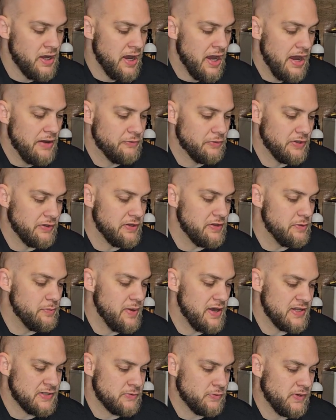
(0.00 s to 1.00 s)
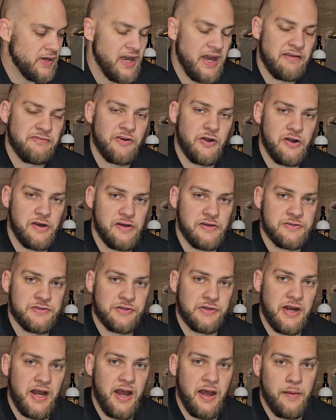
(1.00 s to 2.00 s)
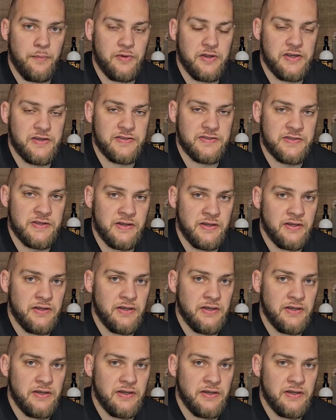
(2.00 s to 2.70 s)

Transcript: And really the best way I've heard it described is